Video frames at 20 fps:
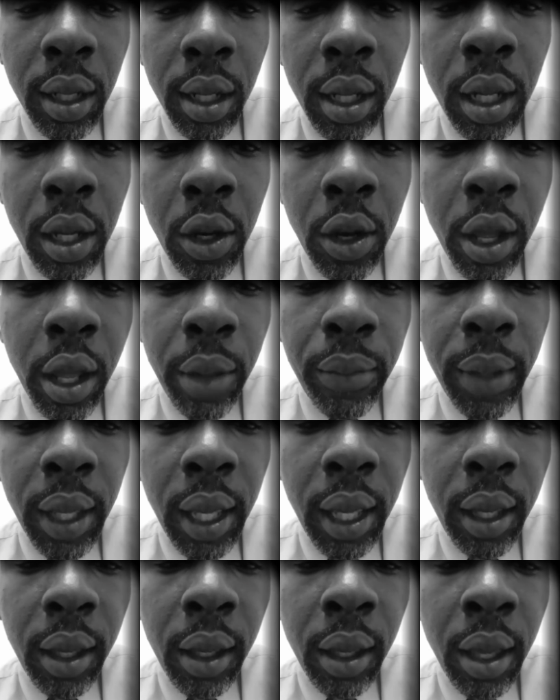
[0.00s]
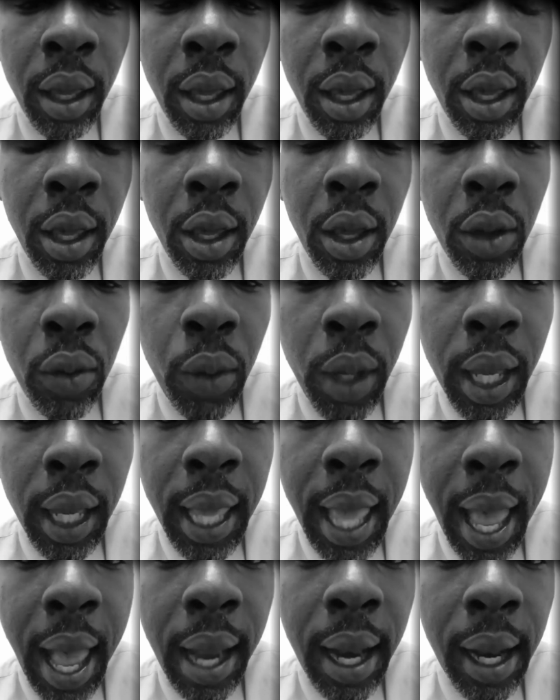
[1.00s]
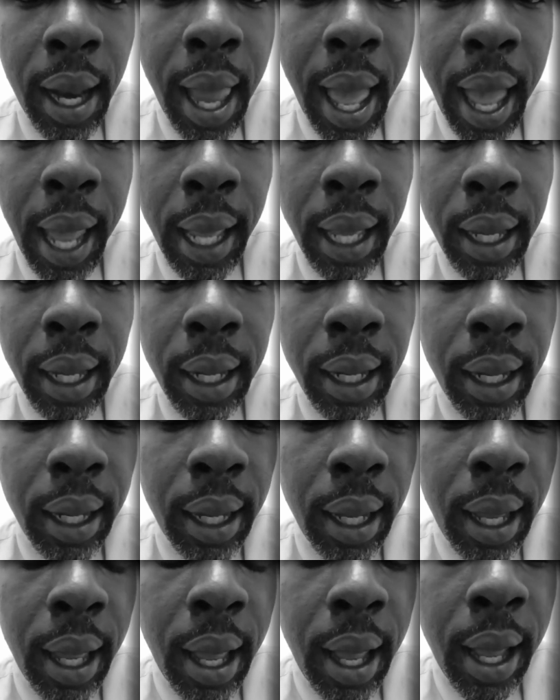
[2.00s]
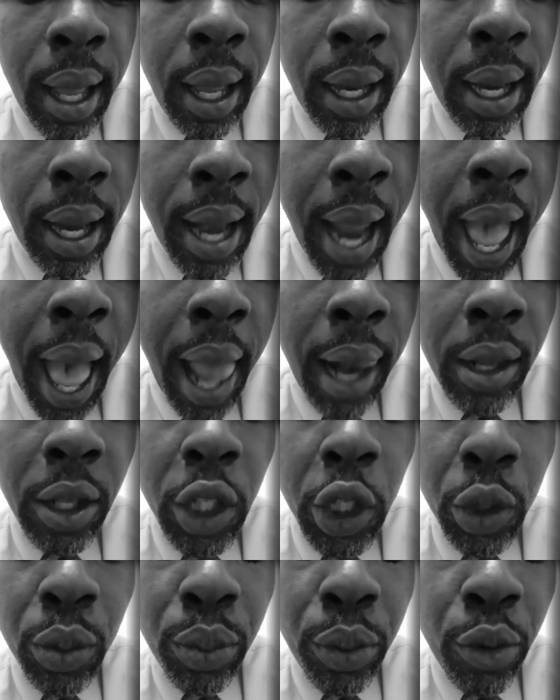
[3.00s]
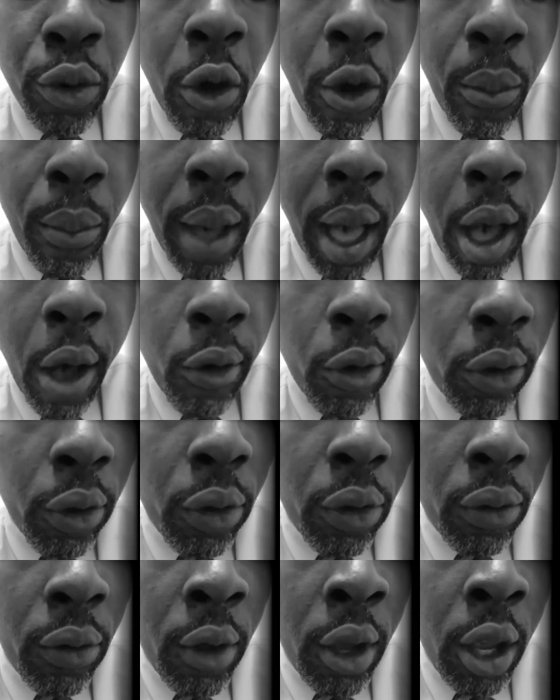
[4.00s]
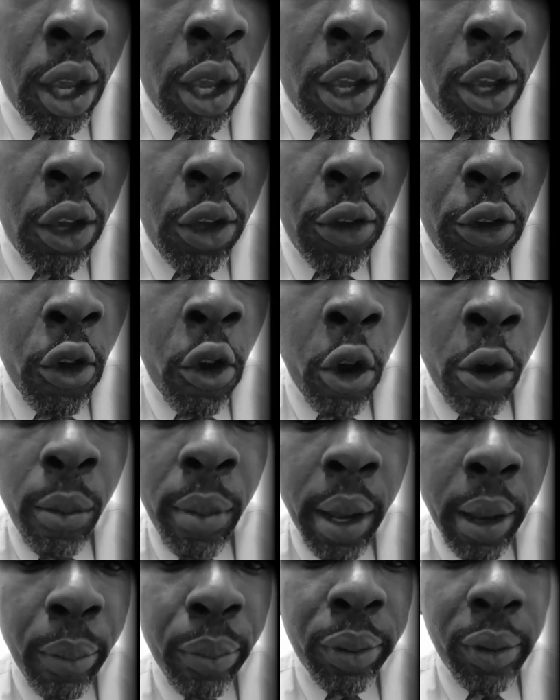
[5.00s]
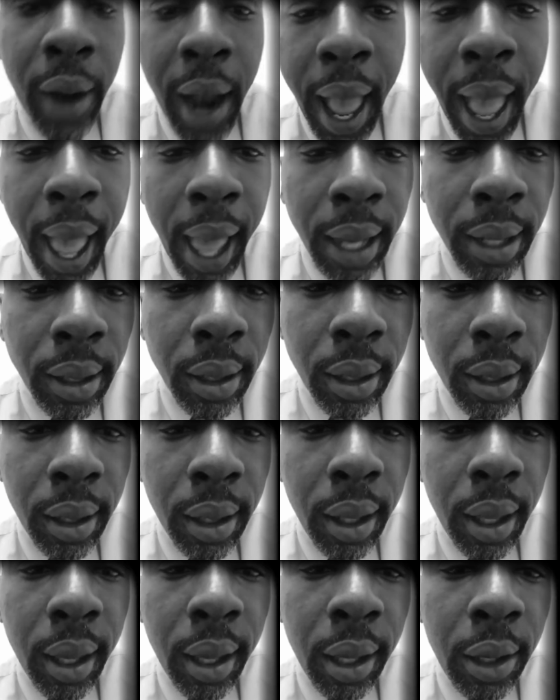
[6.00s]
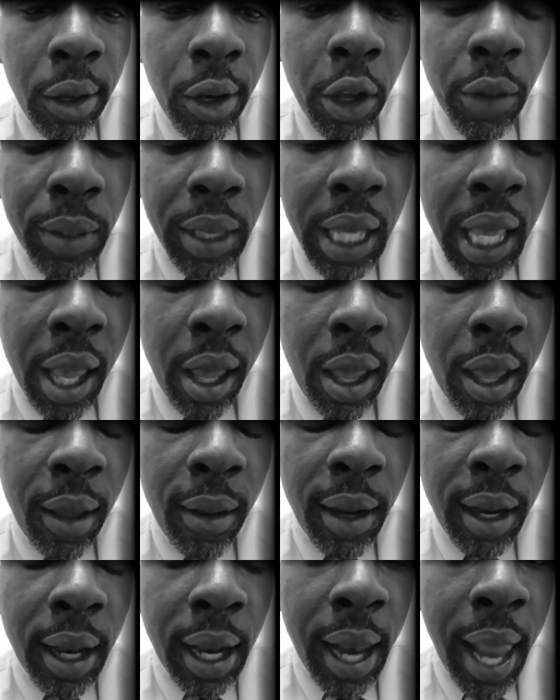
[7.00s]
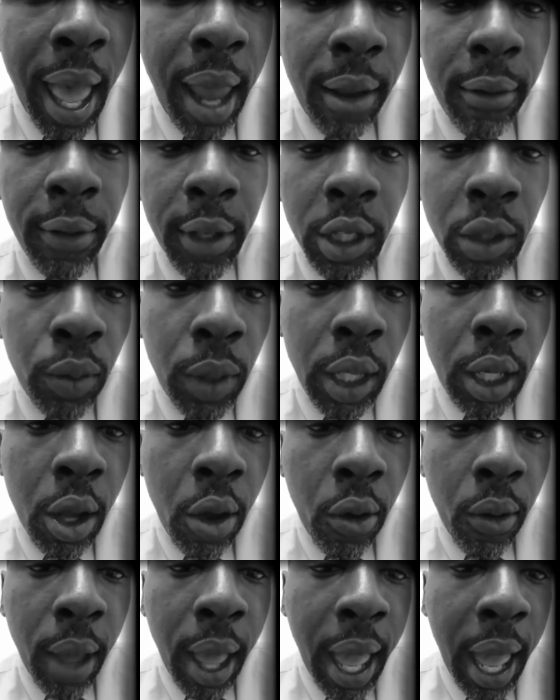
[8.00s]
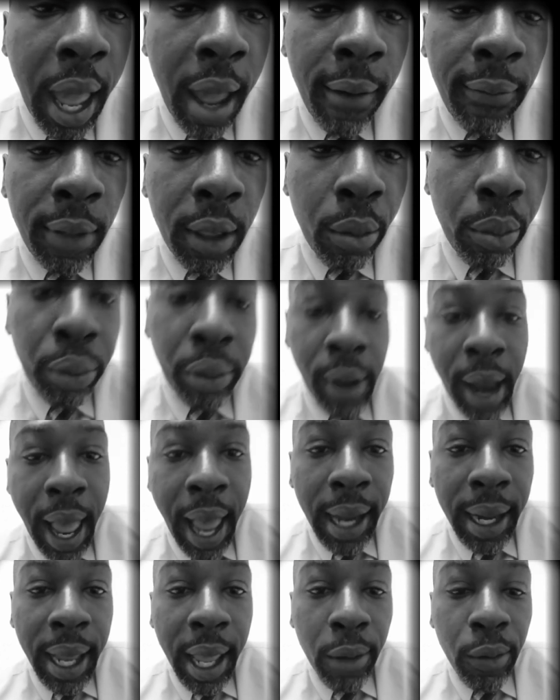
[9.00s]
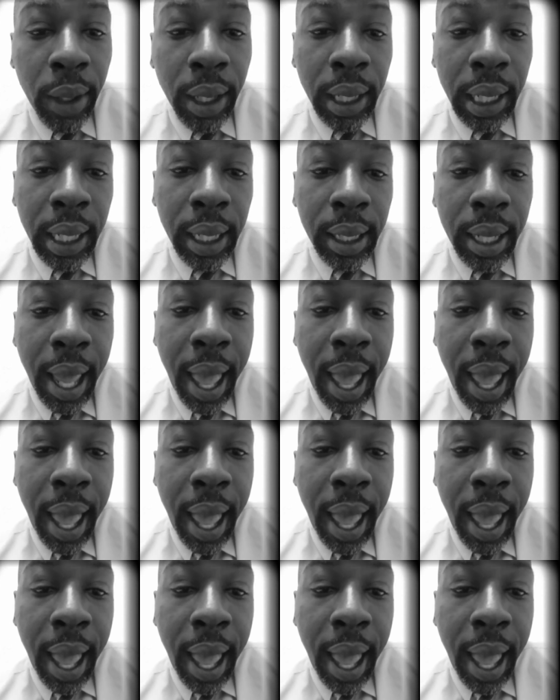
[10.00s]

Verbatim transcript: you know what I mean? We are kind of like unknowledgeable about Yoruba pride. And you know what I'm saying? a lot of us, we don't have the pride that we need to